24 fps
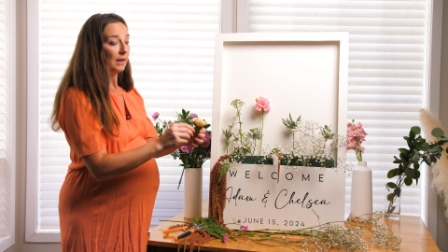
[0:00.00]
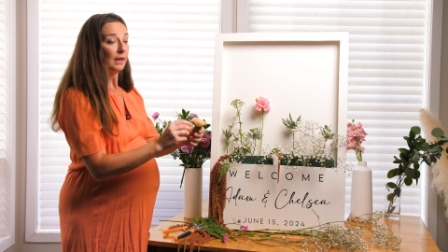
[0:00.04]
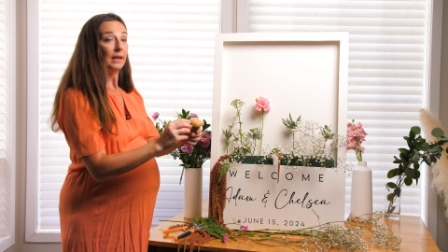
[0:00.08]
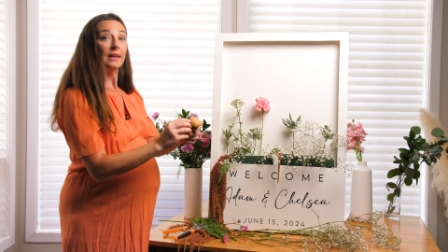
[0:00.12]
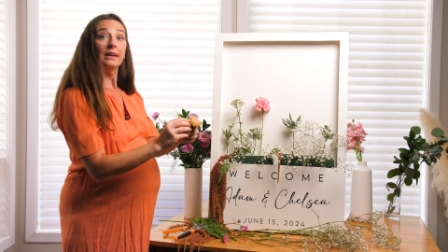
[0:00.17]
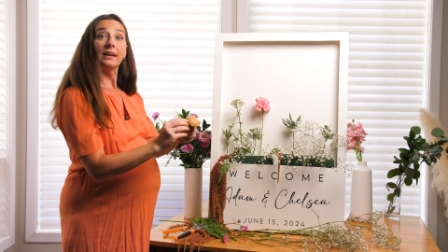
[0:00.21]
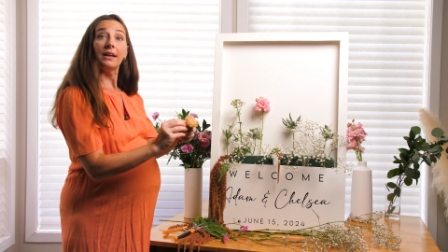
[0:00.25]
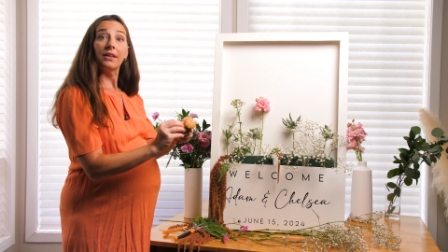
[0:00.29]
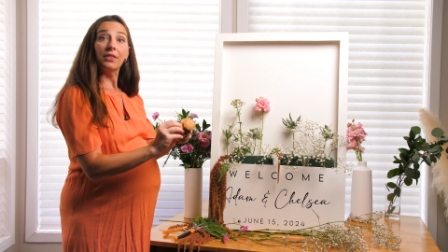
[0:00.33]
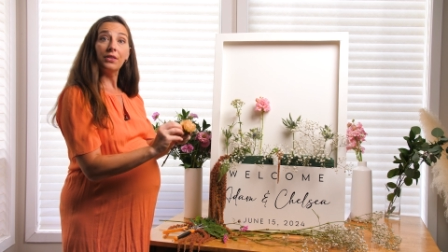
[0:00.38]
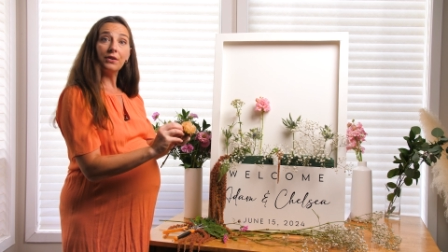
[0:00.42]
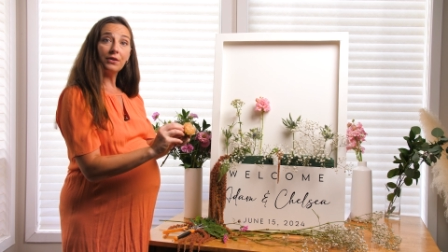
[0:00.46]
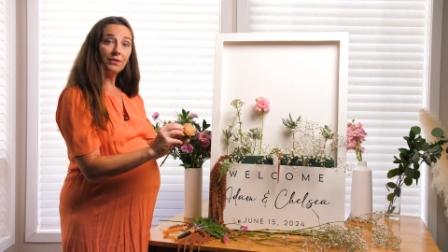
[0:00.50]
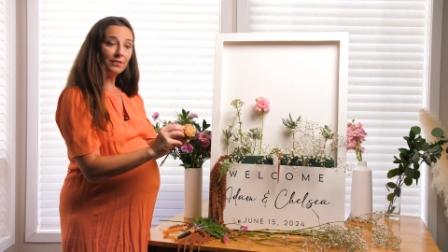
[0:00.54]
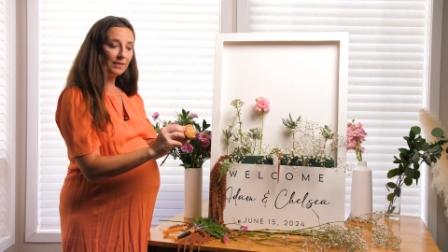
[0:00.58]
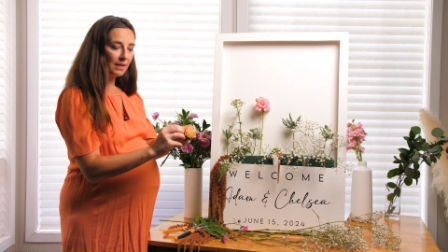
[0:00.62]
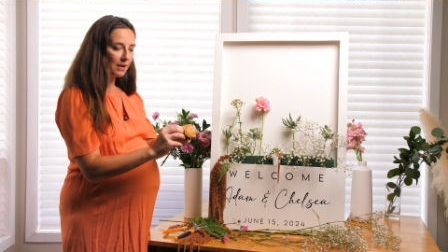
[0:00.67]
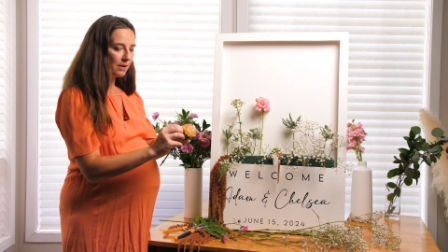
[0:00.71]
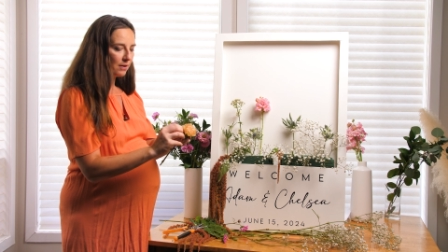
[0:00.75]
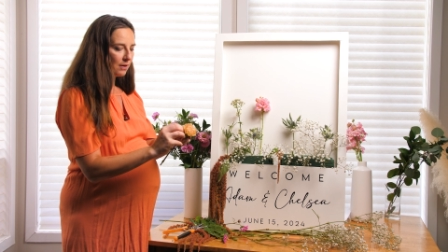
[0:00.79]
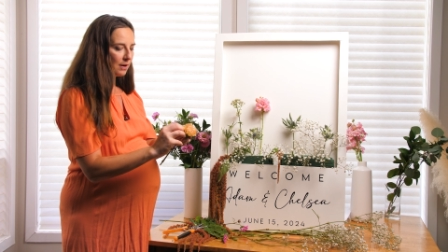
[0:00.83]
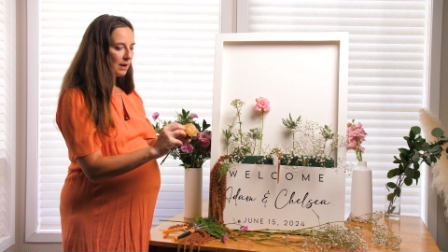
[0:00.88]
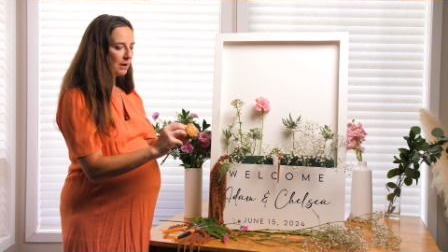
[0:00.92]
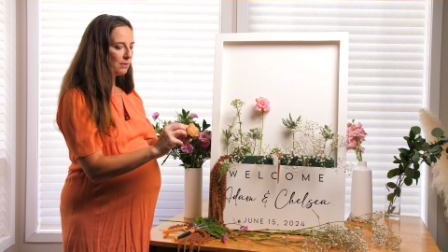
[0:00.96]
Another
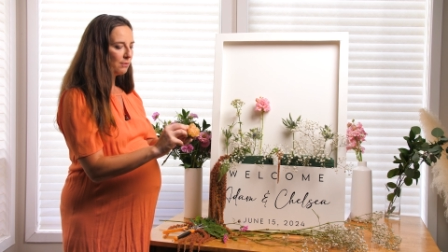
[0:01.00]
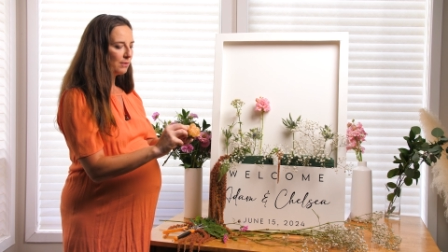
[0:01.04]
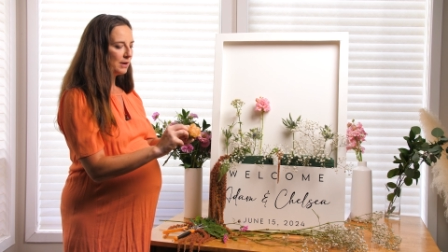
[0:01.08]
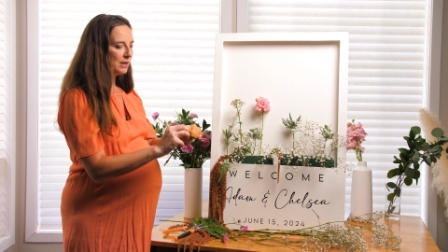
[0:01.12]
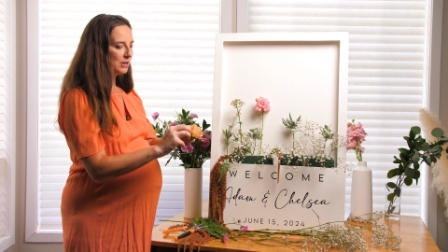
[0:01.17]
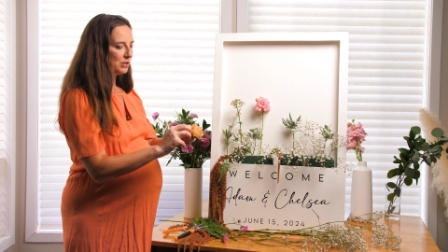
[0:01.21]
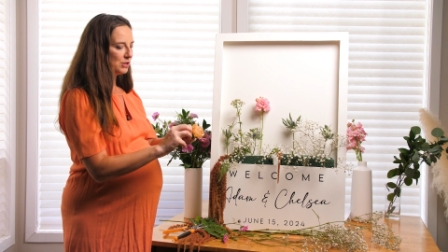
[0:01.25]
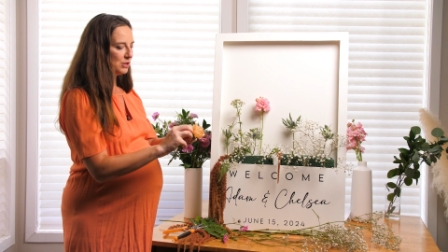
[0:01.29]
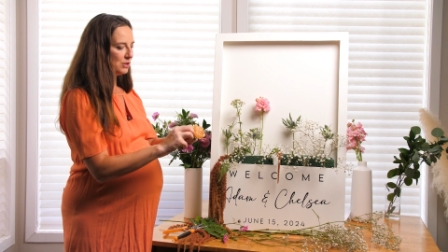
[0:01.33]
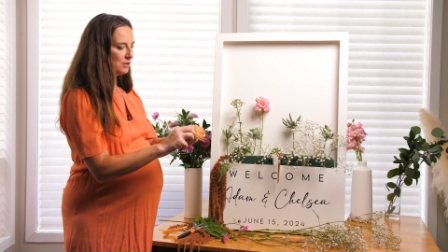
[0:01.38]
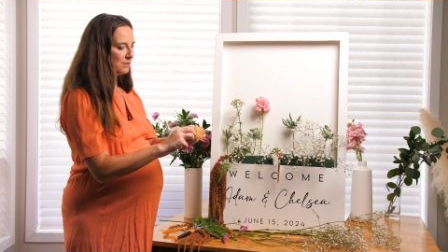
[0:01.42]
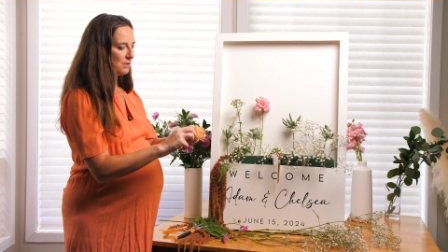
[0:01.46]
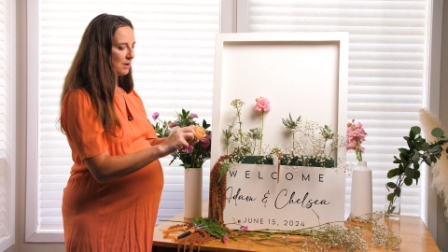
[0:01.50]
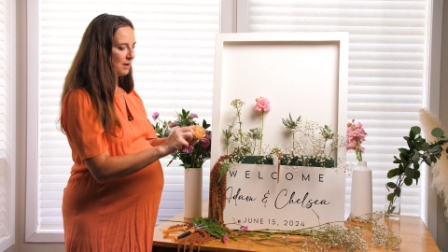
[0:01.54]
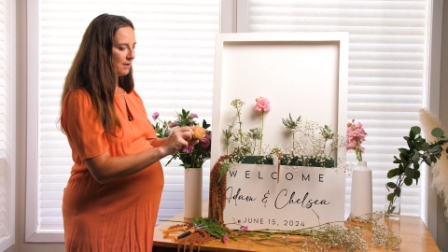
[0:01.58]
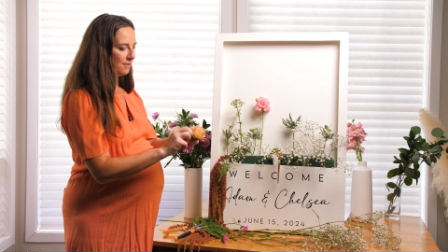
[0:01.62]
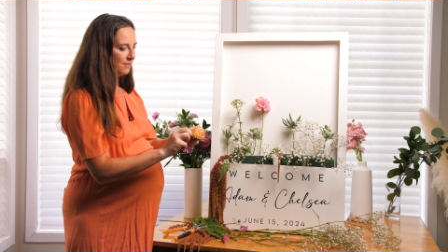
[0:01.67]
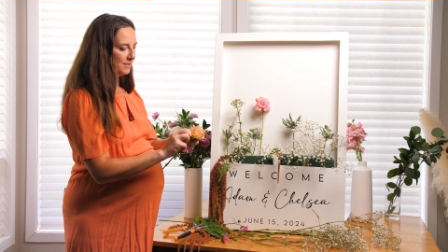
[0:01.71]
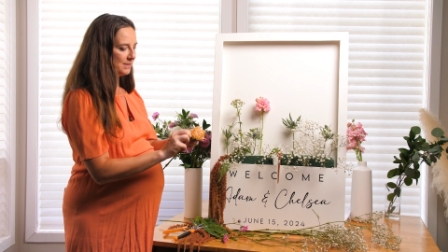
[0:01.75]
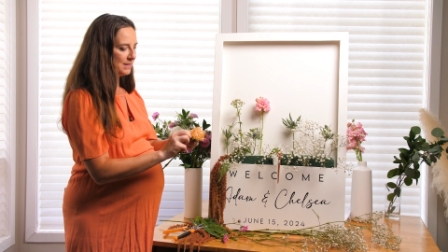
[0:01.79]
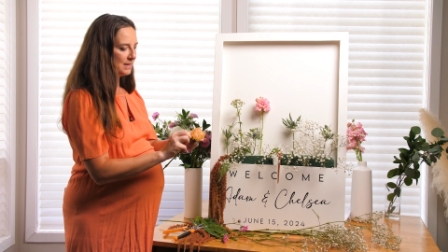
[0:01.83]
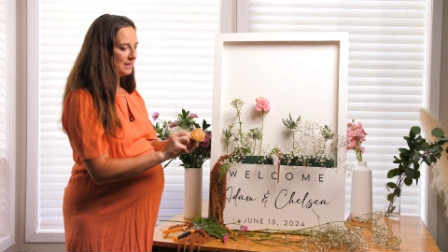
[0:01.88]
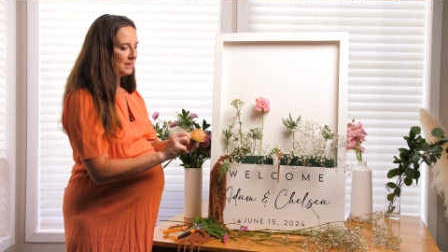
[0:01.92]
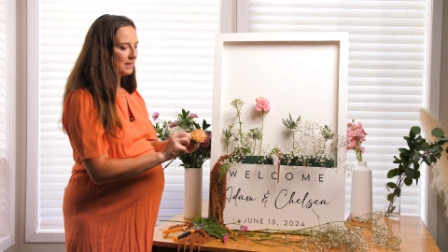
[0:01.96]
flower I reach to
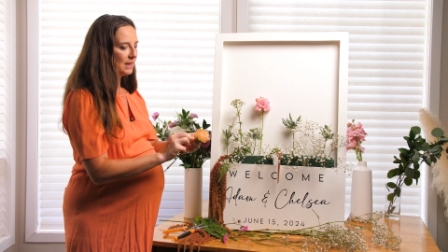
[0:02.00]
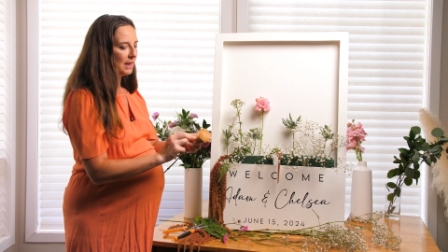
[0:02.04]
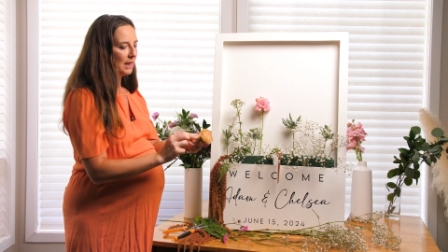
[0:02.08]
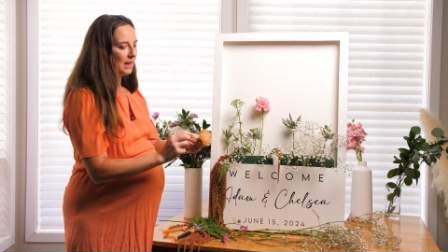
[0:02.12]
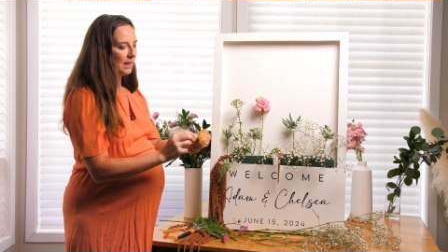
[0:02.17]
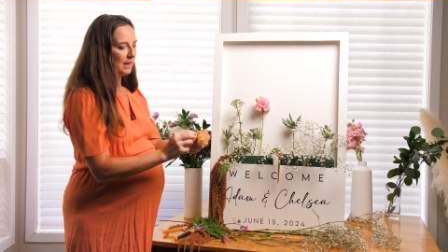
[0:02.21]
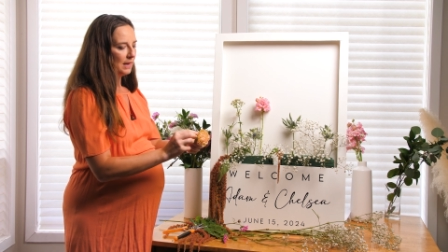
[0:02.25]
often